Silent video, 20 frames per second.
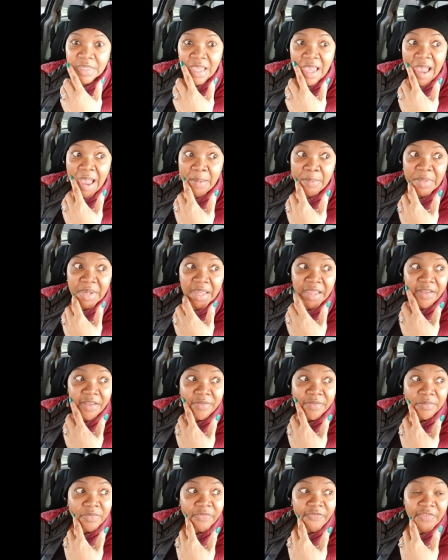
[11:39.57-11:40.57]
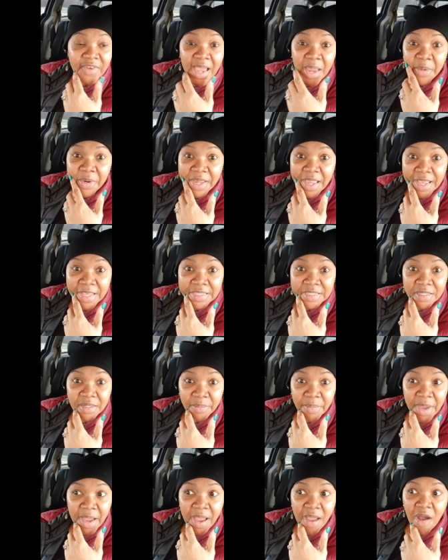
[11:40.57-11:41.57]
I'm like flabbergasted
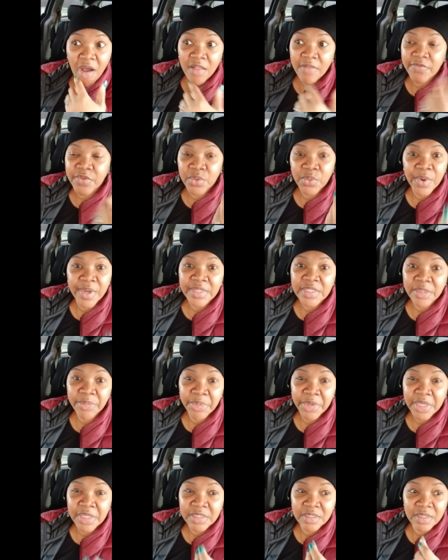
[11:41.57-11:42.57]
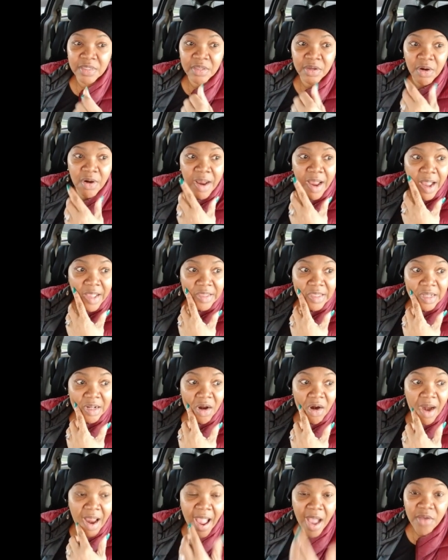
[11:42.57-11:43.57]
by all the recipes that there that
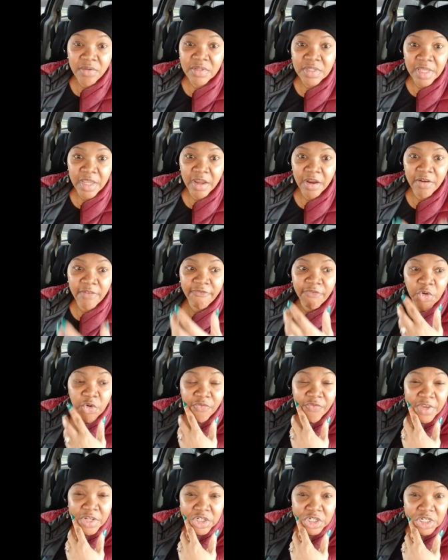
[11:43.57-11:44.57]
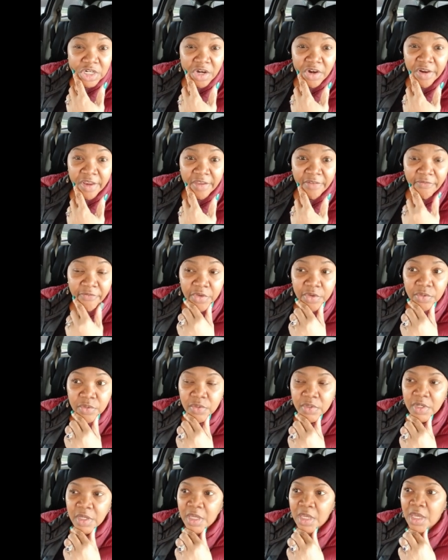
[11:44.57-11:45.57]
are out there for vegetarian
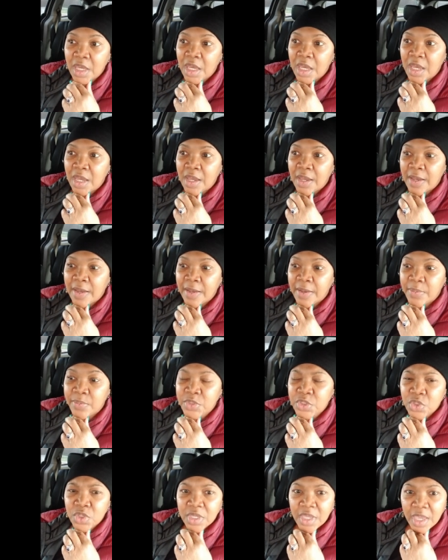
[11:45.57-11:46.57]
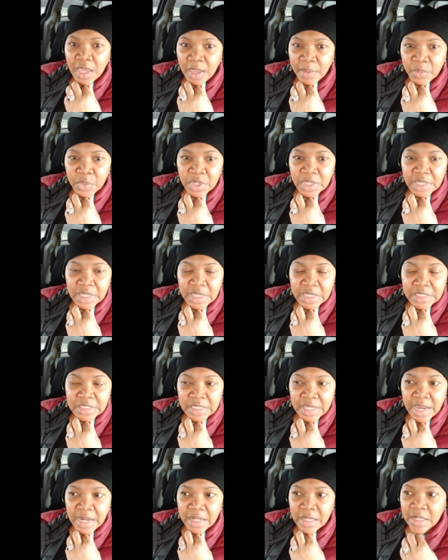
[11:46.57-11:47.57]
food. Um, so yeah, I'm really
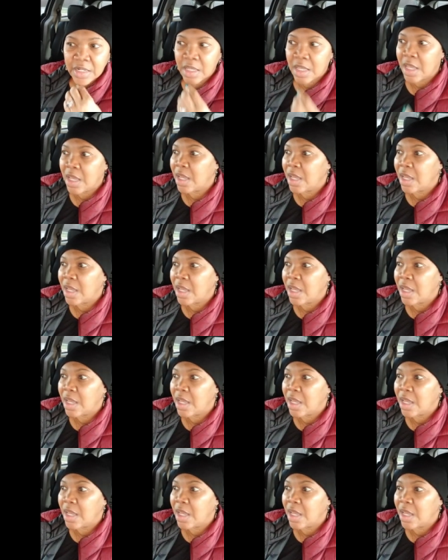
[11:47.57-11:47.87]
excited.